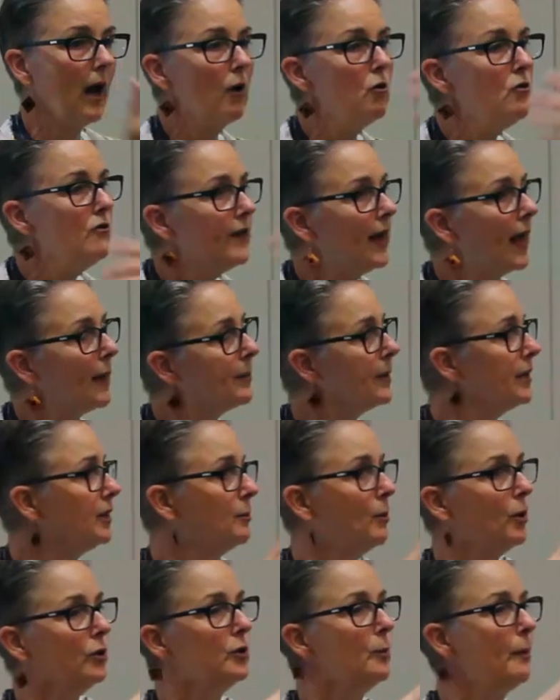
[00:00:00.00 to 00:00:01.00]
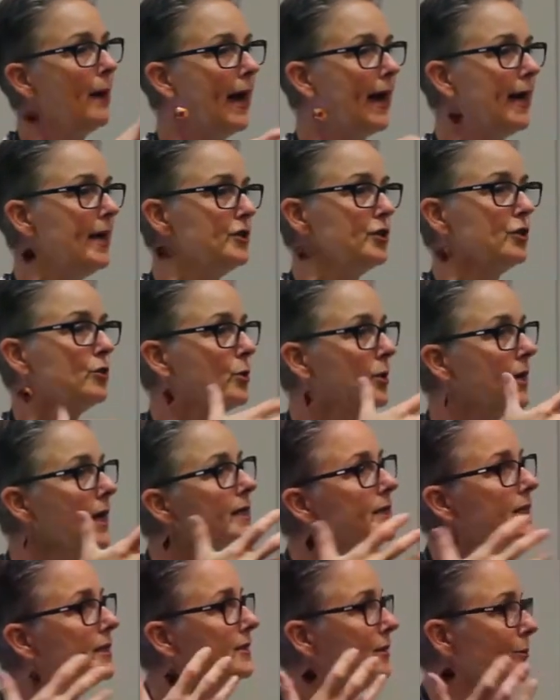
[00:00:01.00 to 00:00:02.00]
overlapping them on the page and
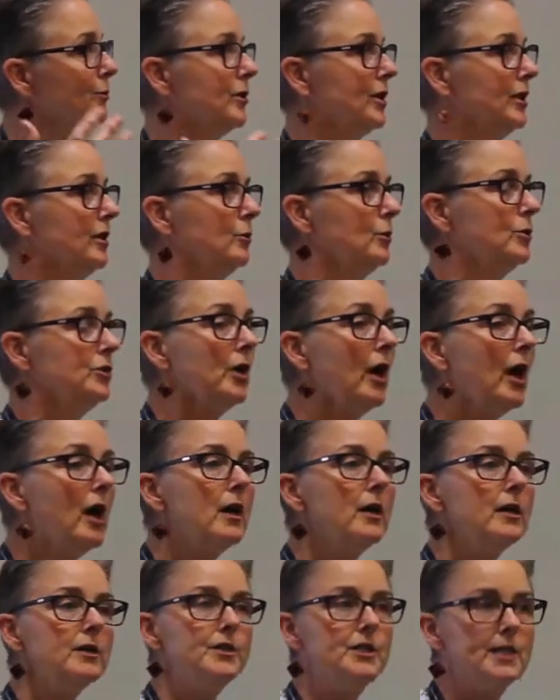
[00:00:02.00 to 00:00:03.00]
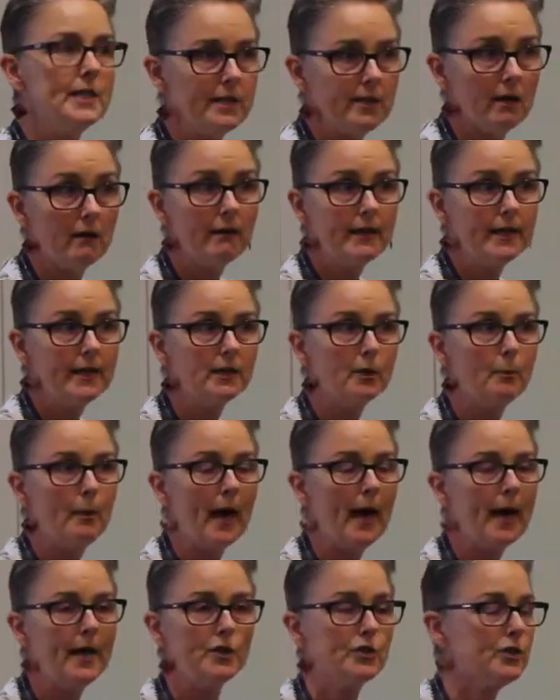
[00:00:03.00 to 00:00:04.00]
creating something that was designing the
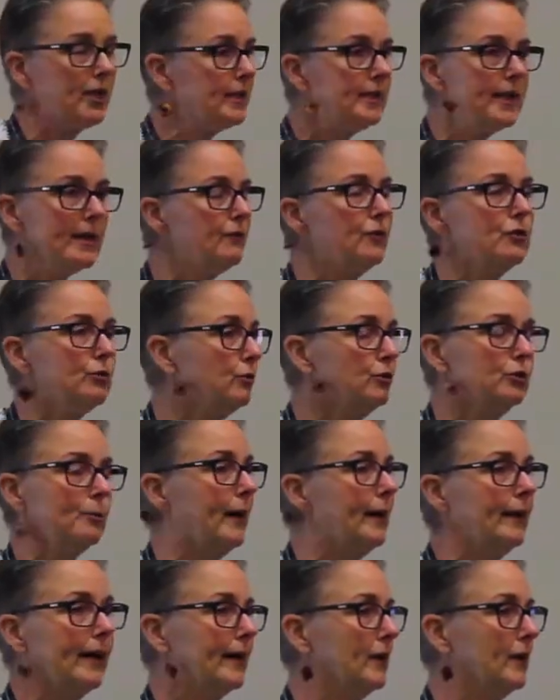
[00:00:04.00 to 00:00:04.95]
page. They'd never thought about